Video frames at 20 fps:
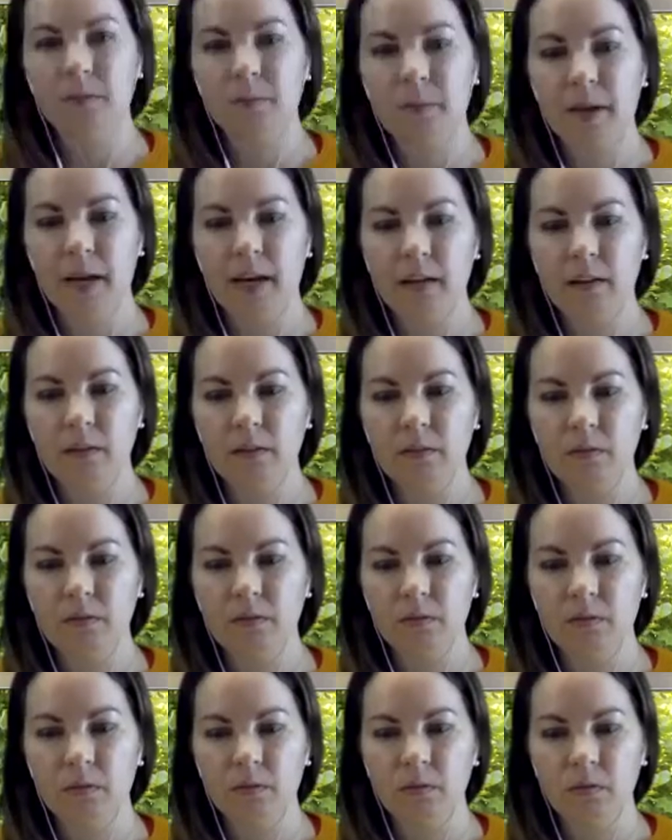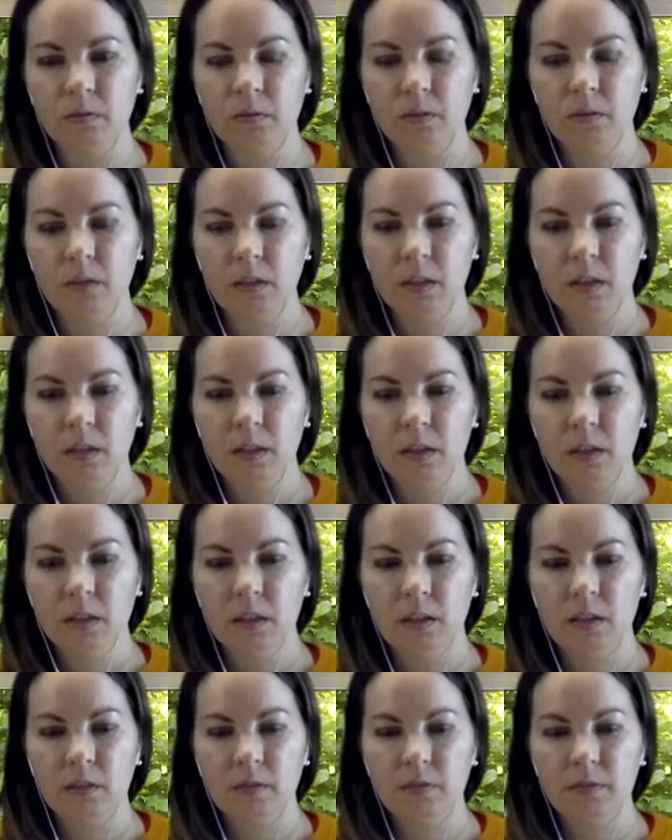back to
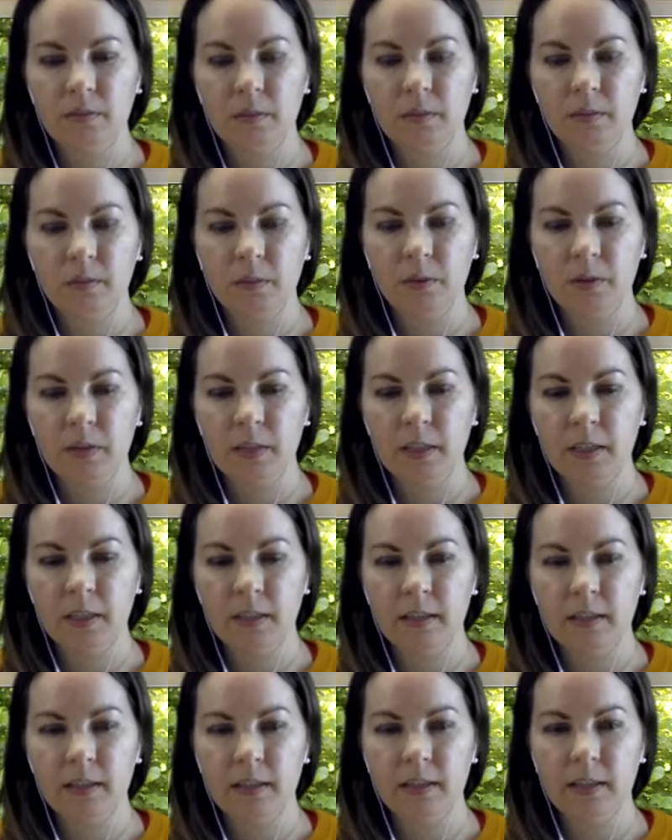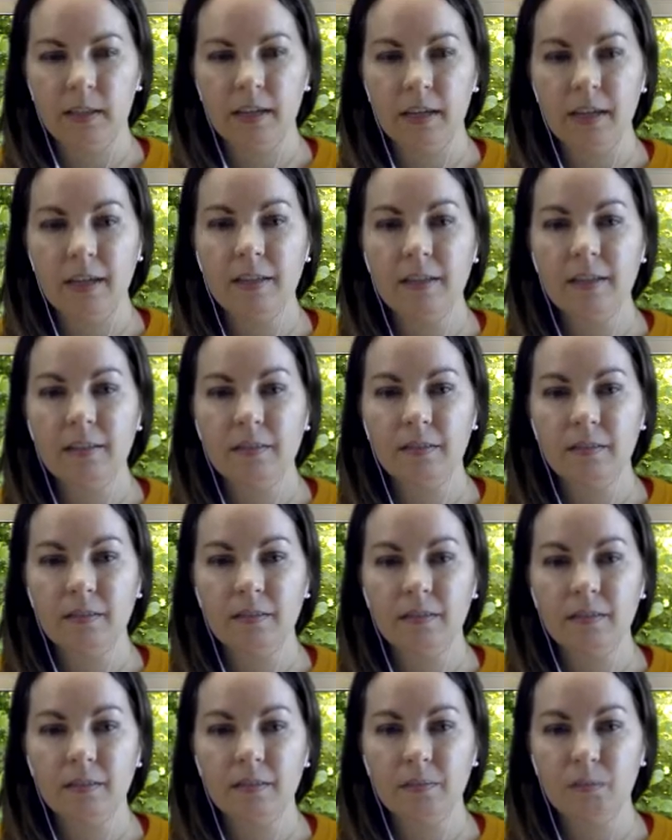if someone
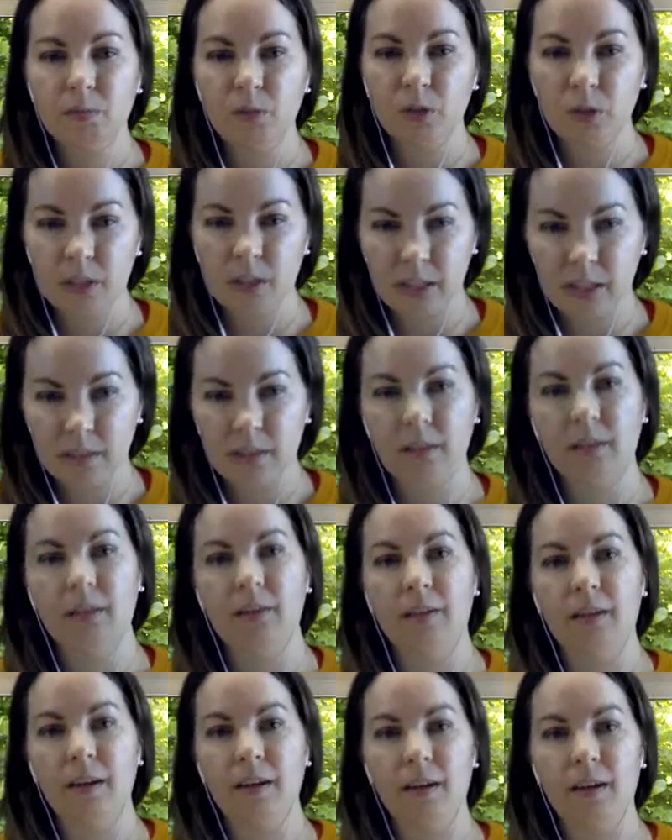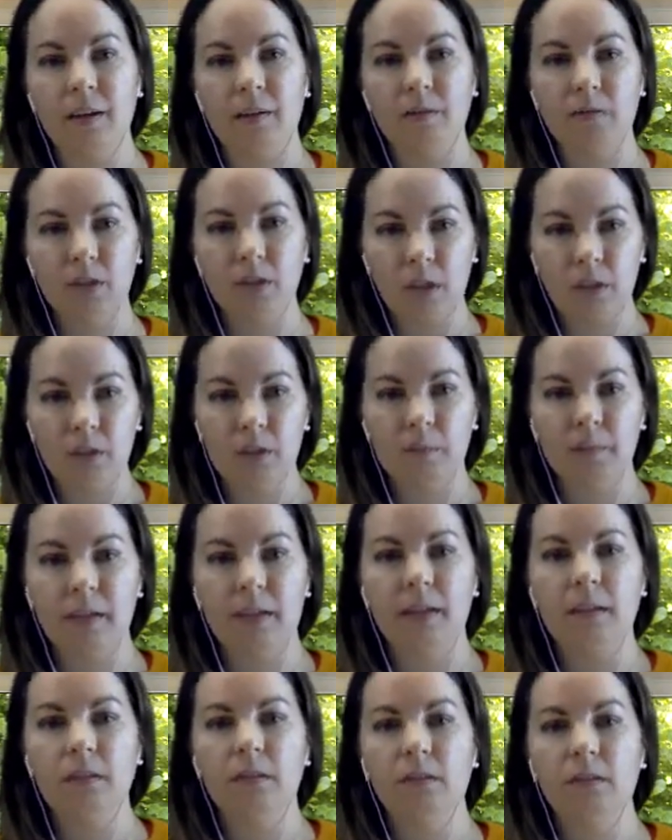is projecting that kind of
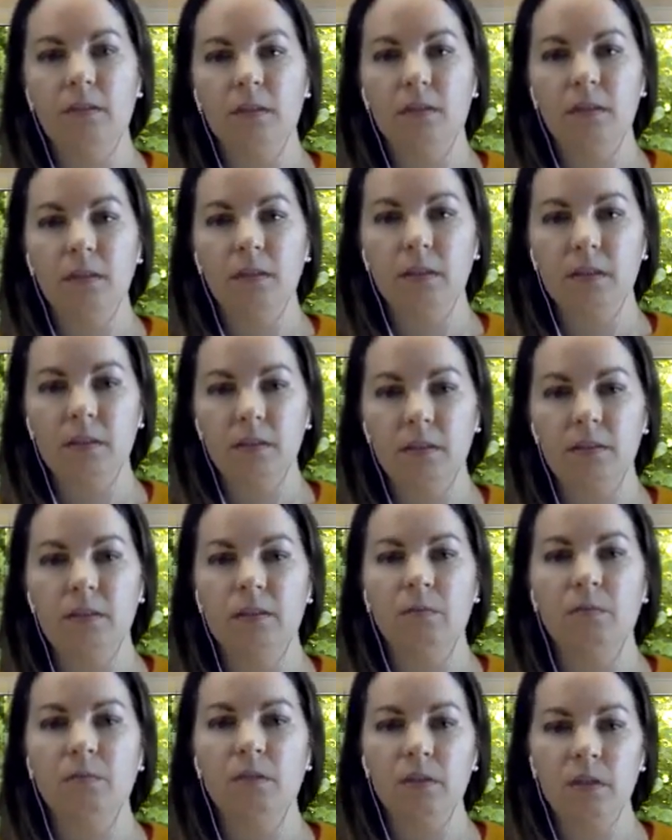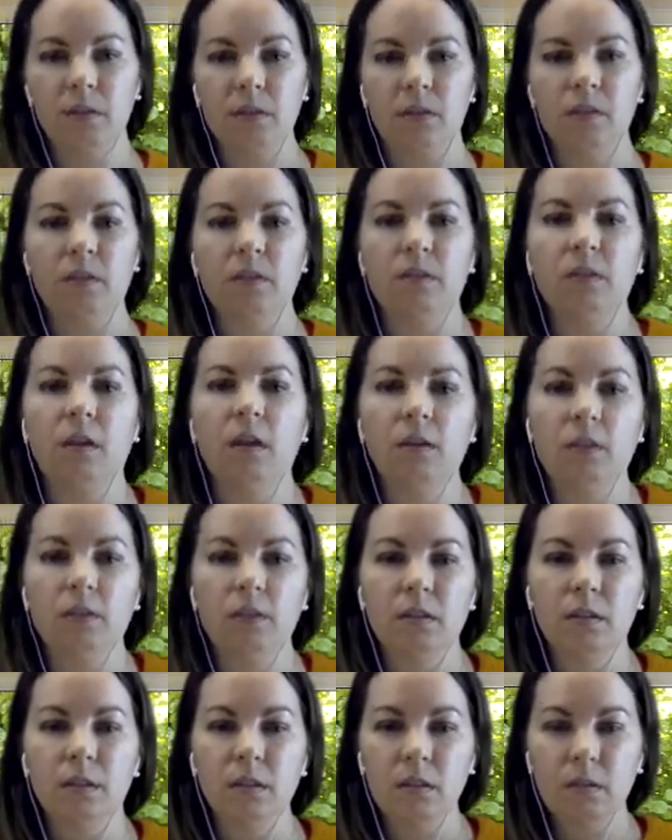judgment, criticism, resistance onto
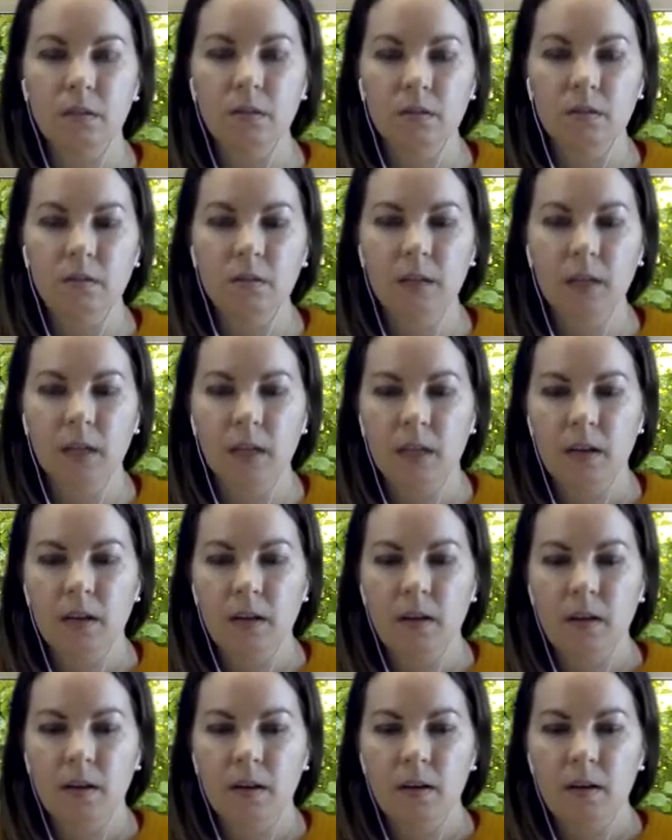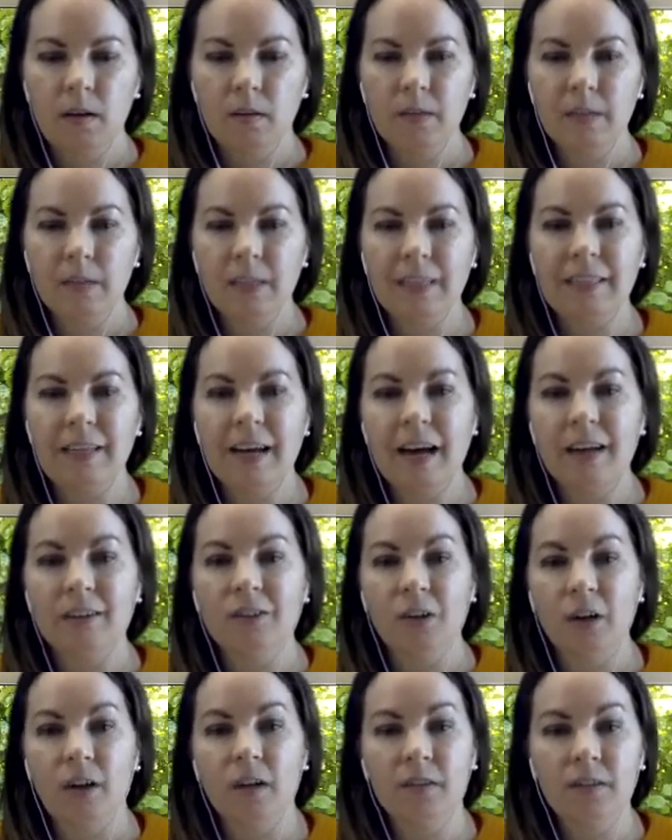you, we need to
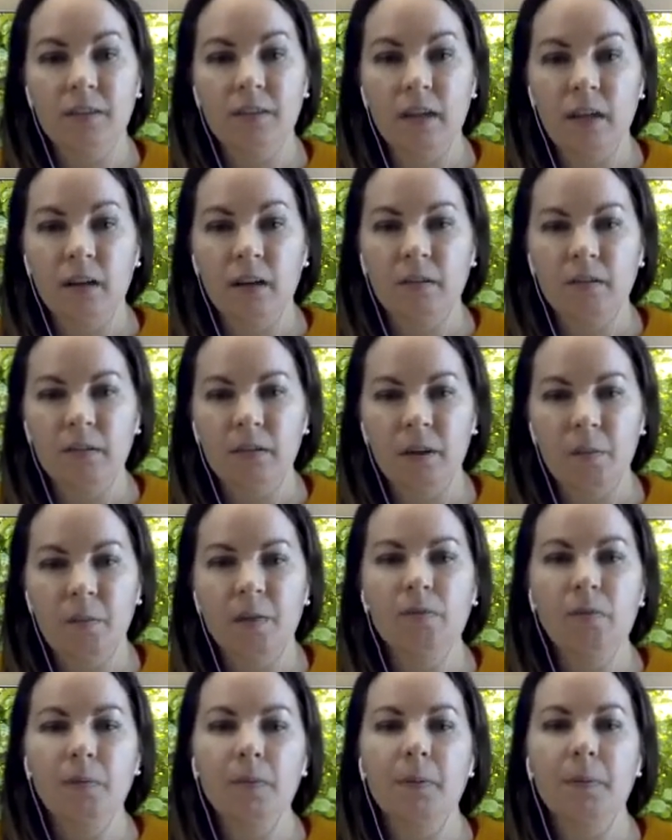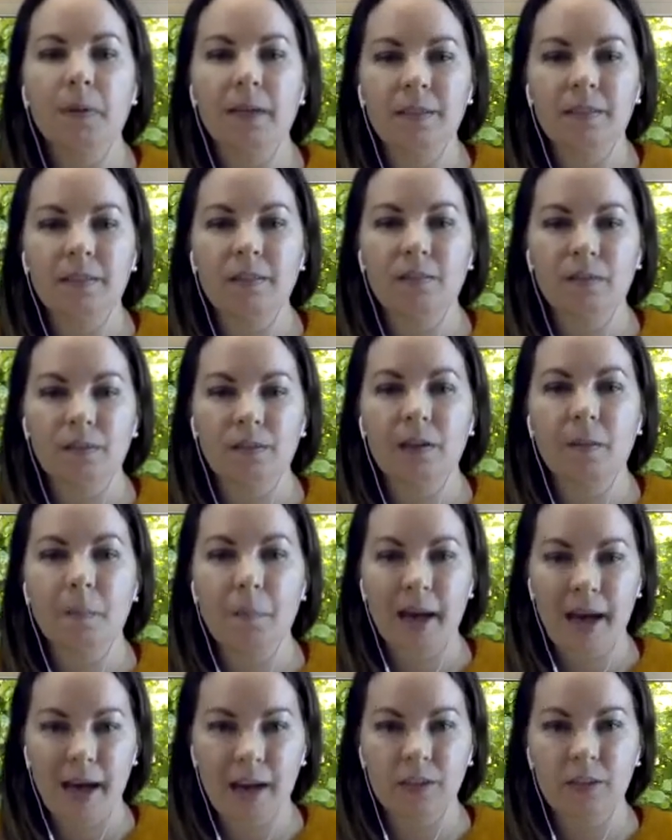ask ourselves, coming from the place of
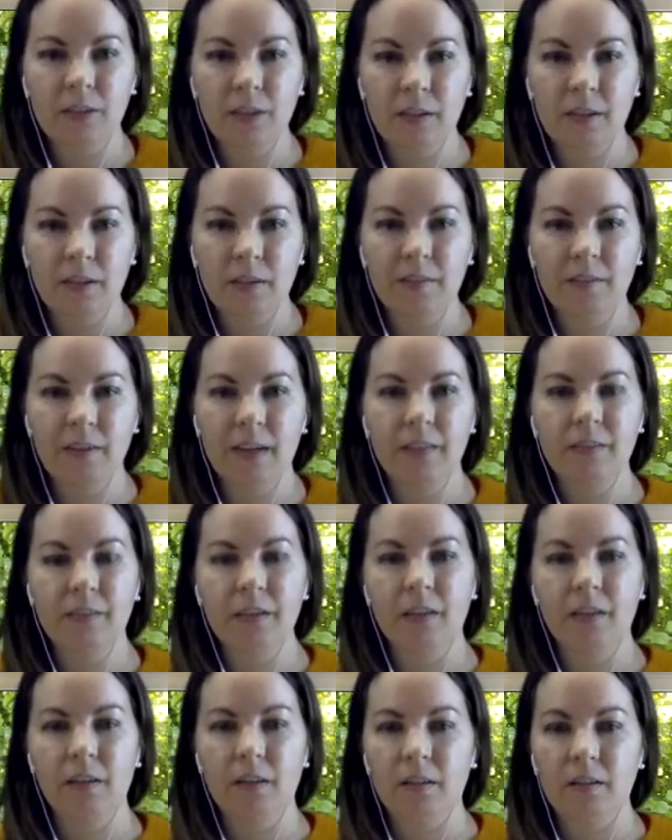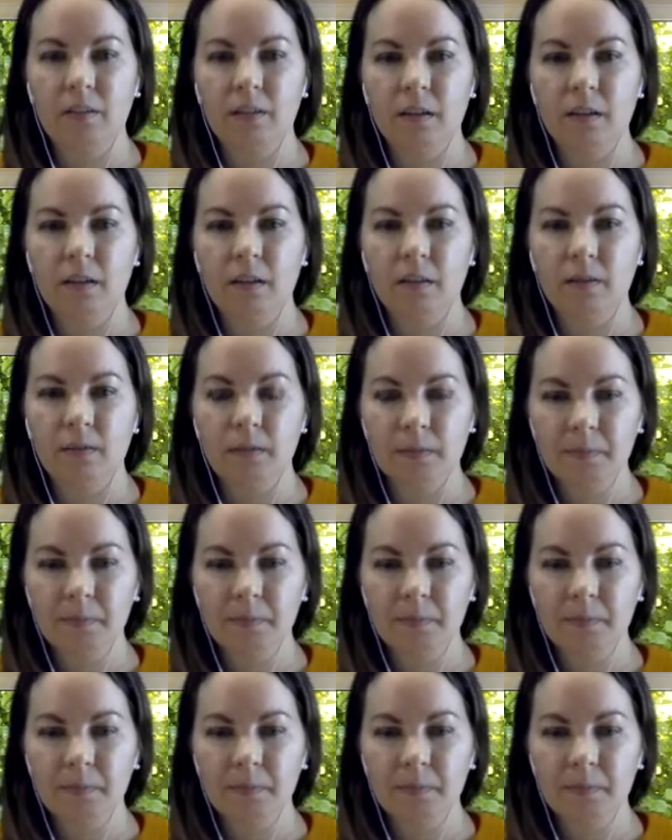compassion, of asking ourselves,